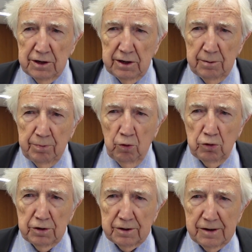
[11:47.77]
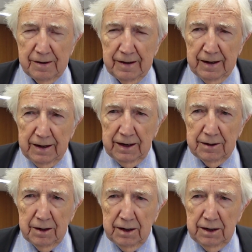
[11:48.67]
important
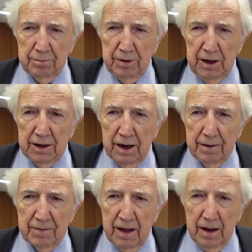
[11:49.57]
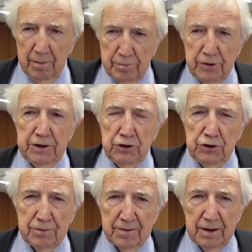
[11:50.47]
in being a
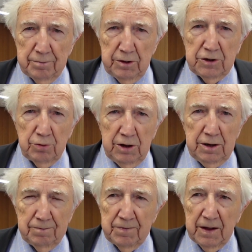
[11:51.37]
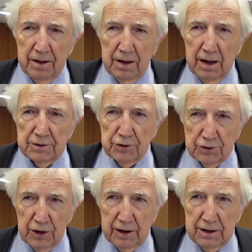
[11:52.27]
bridge between
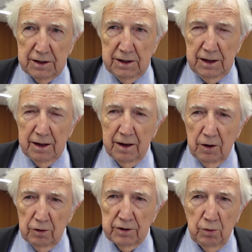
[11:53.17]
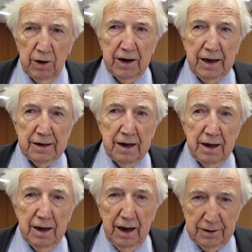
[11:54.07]
society on the one hand
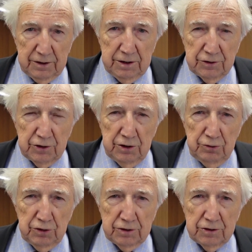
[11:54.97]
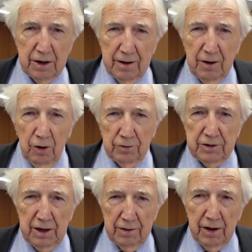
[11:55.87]
and the institutions on
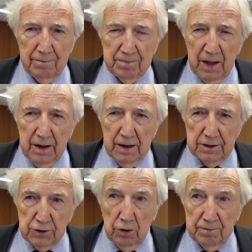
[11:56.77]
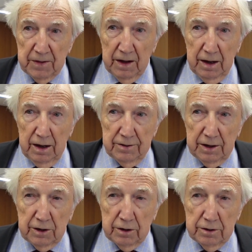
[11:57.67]
the other. So
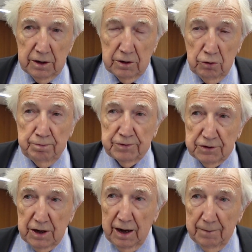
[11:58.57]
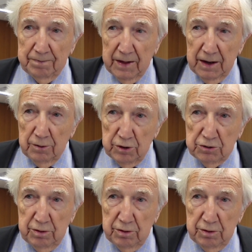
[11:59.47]
the groups which